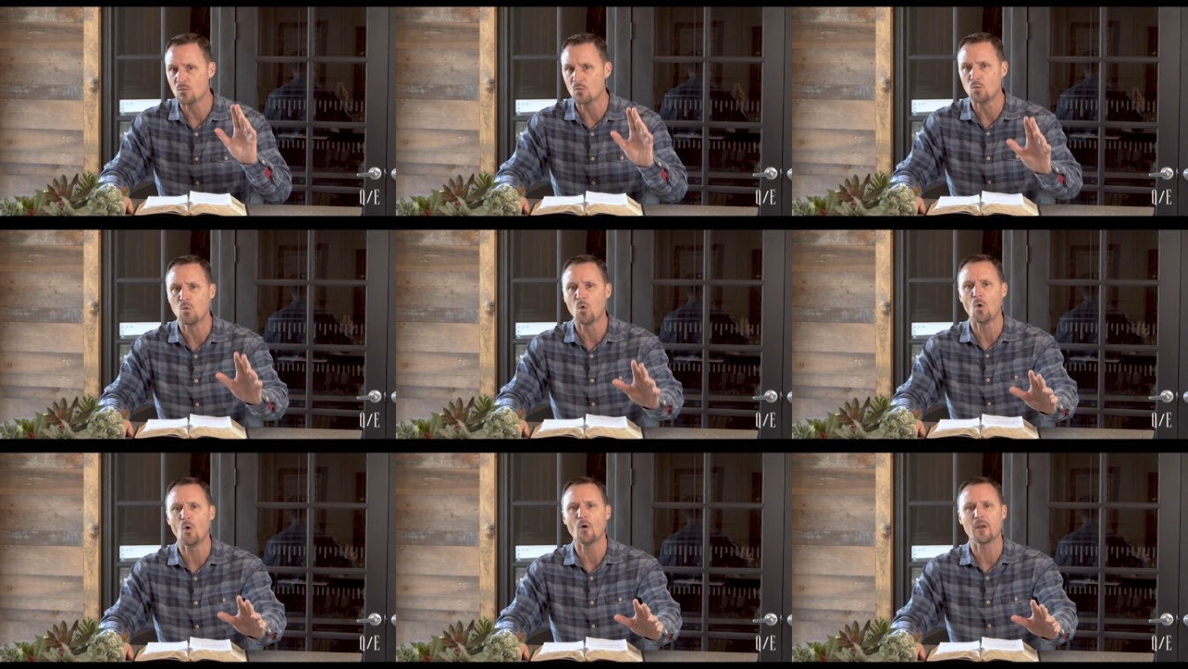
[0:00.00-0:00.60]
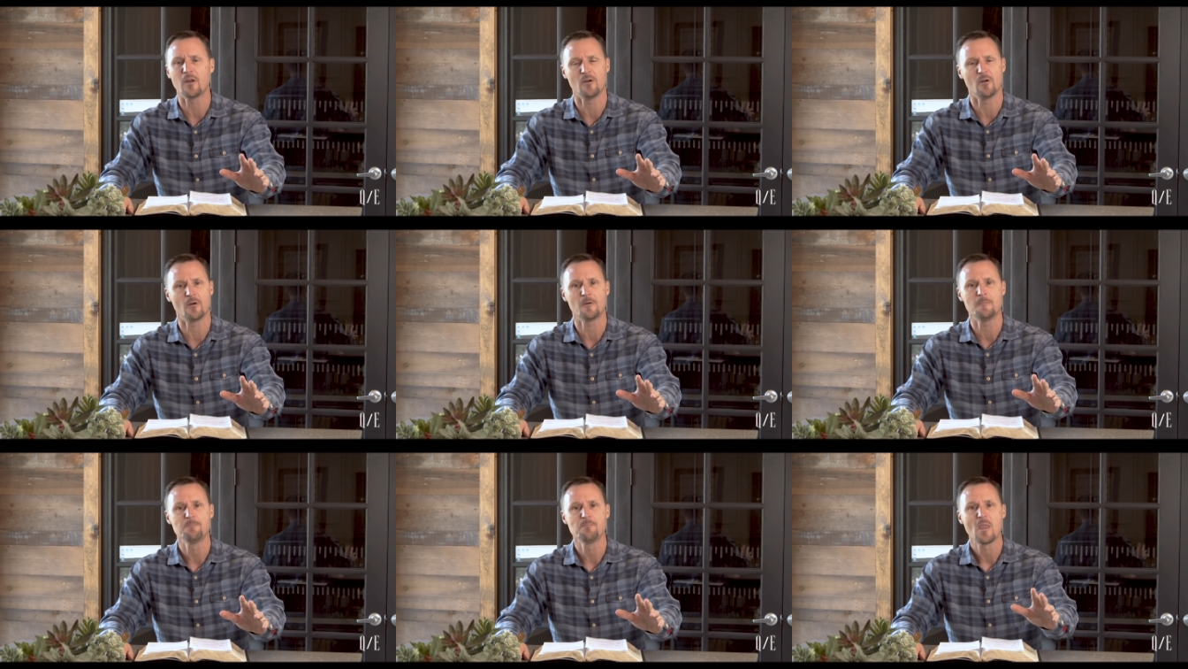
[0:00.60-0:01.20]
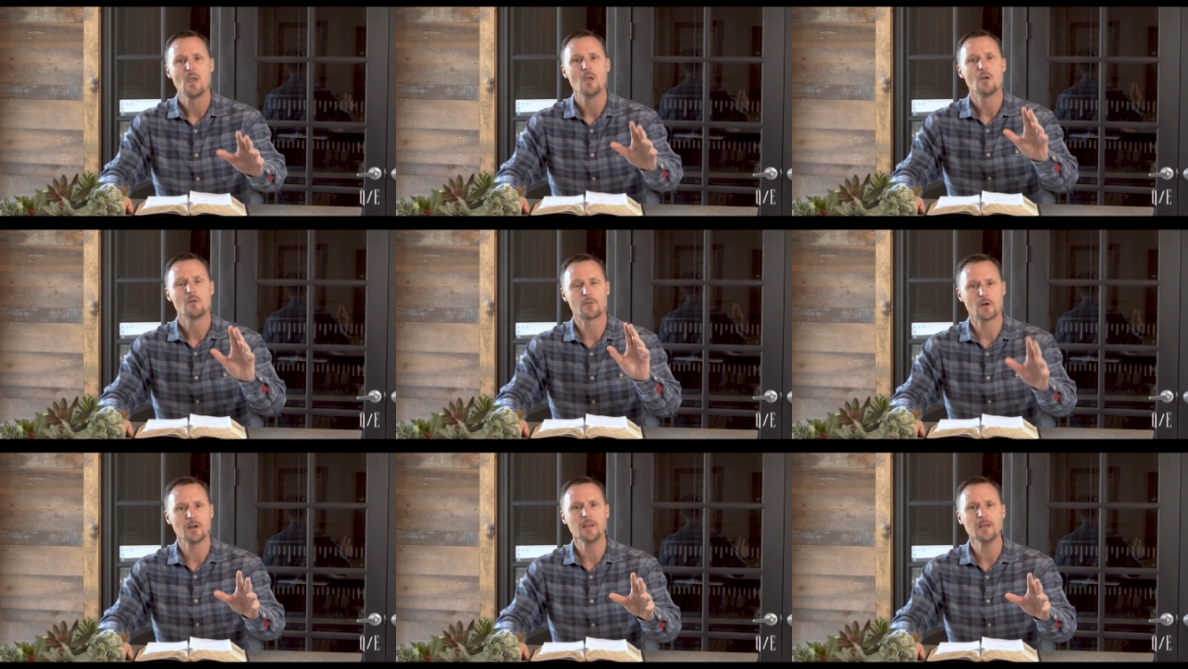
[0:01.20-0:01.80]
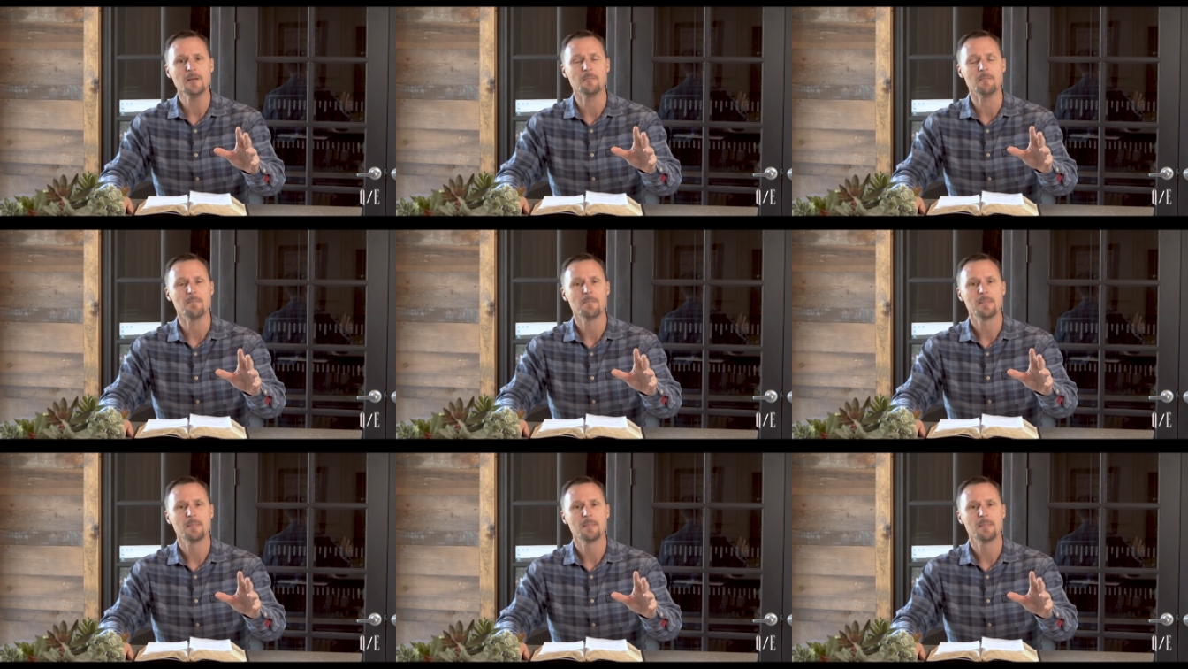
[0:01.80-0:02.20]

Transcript: warrior for Him.